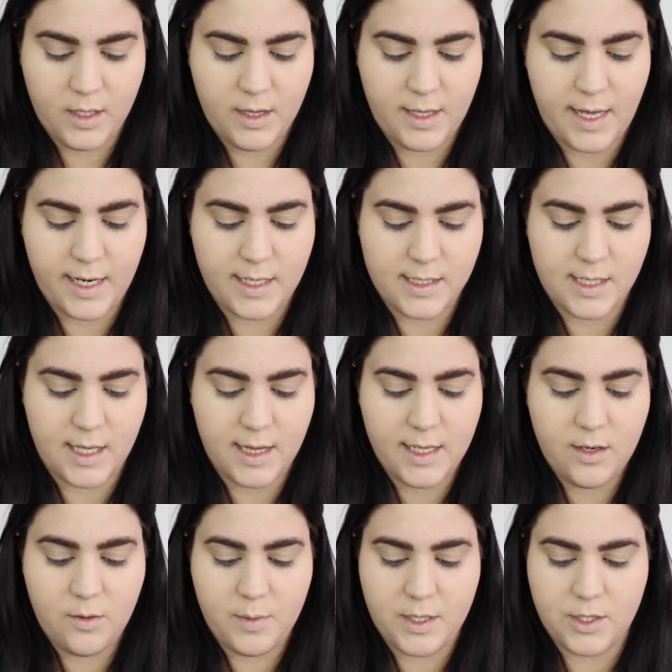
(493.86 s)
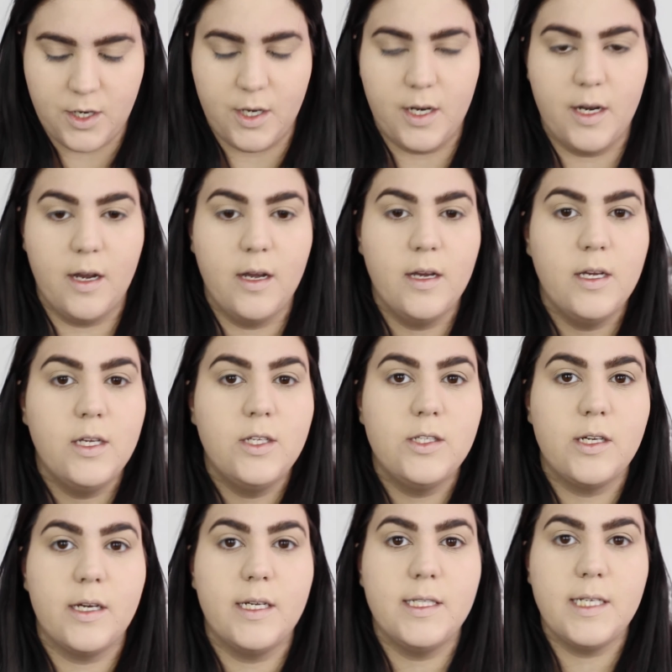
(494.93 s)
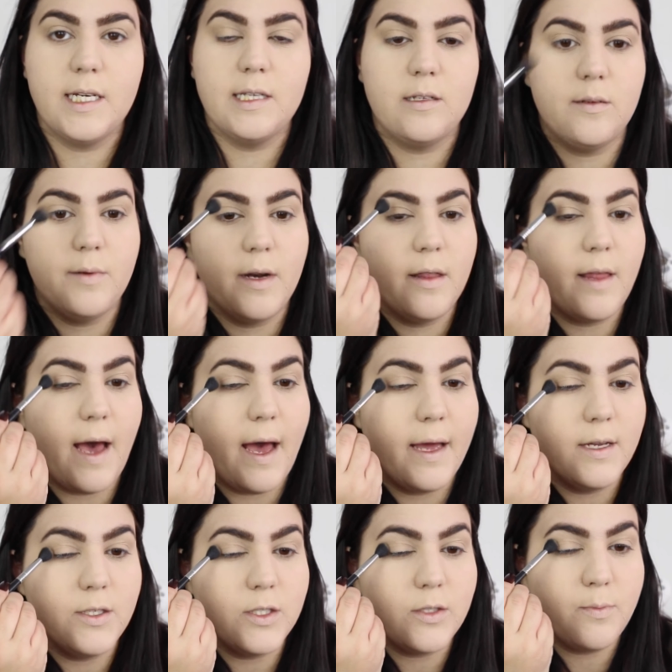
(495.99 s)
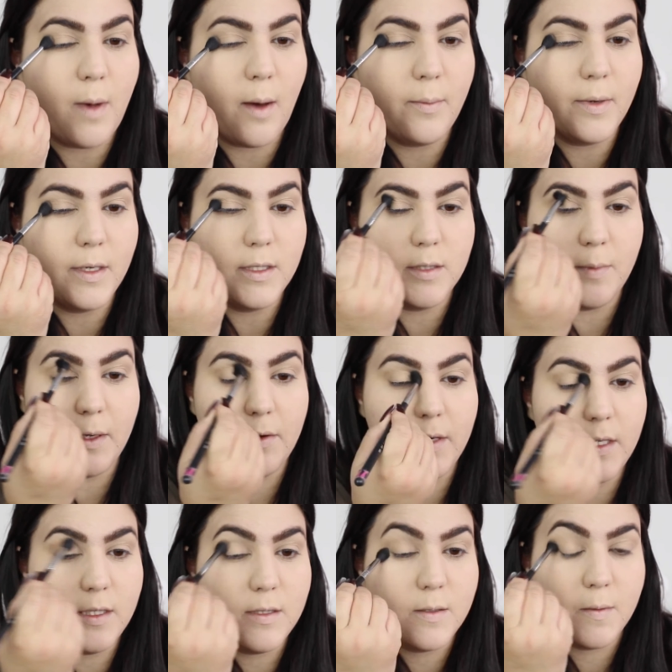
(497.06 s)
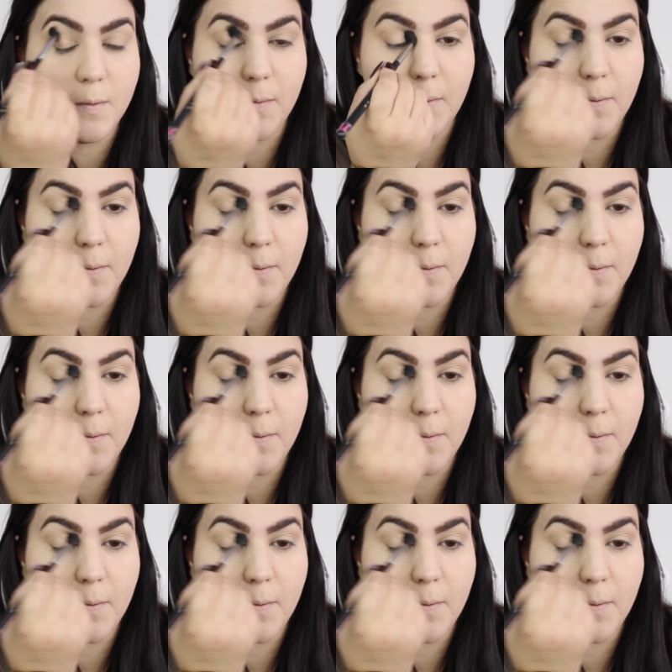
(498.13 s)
that is a little bit darker. So I'm gonna take a little bit of that and just pop it into my crease.